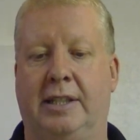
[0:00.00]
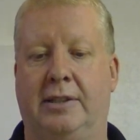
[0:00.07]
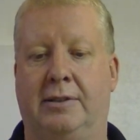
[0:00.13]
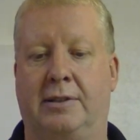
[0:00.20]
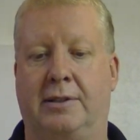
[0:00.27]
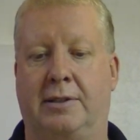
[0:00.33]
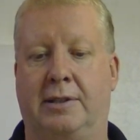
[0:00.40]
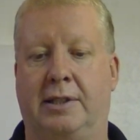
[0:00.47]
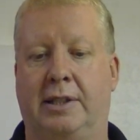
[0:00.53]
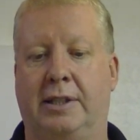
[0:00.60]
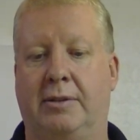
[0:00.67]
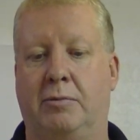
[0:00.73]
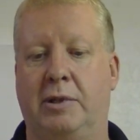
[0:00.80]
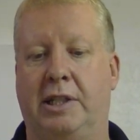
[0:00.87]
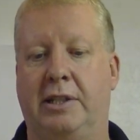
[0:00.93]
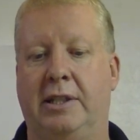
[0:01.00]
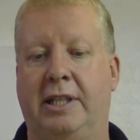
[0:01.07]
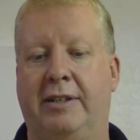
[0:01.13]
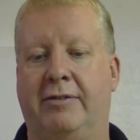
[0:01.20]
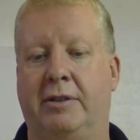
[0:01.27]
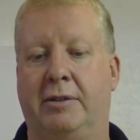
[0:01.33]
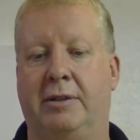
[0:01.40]
Or we could
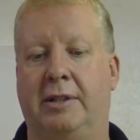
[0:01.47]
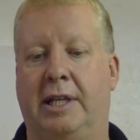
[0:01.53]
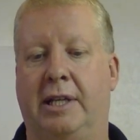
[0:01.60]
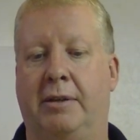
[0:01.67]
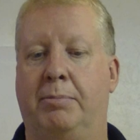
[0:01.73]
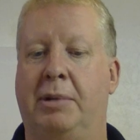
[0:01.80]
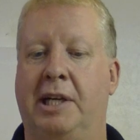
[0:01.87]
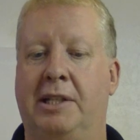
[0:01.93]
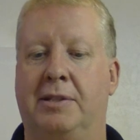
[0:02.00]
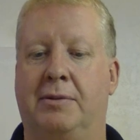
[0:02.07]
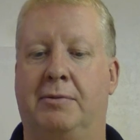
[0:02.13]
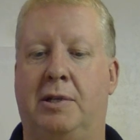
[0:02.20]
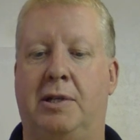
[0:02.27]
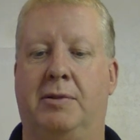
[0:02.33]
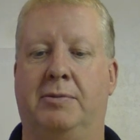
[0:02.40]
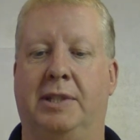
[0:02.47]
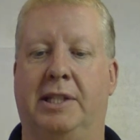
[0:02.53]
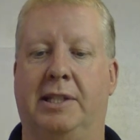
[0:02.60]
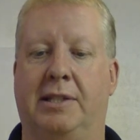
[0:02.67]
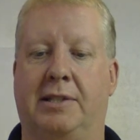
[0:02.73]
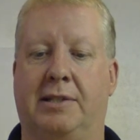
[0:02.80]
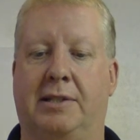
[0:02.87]
even paint a wall with
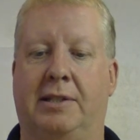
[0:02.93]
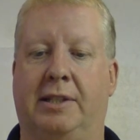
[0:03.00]
this,